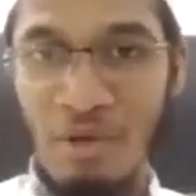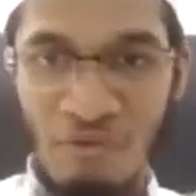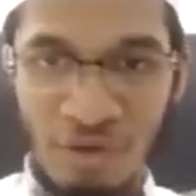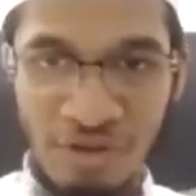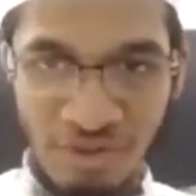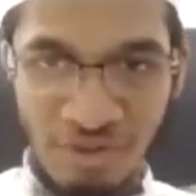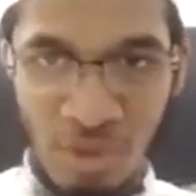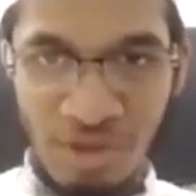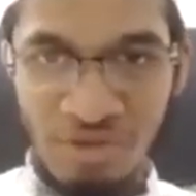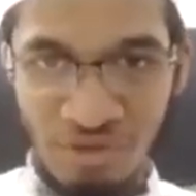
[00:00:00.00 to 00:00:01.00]
For just
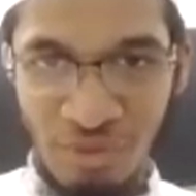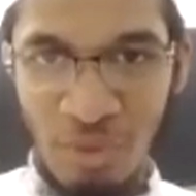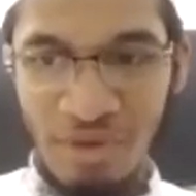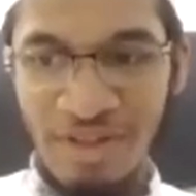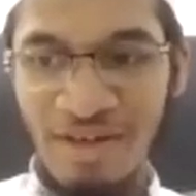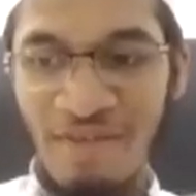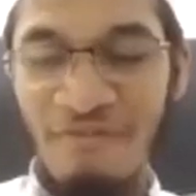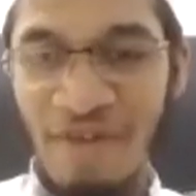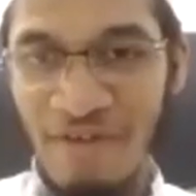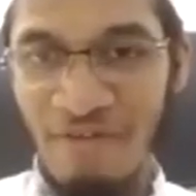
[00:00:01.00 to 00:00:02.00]
one sword, there are
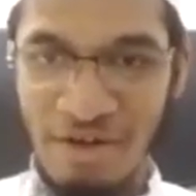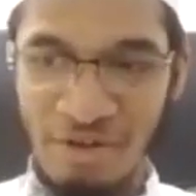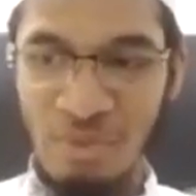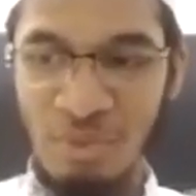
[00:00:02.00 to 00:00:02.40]
500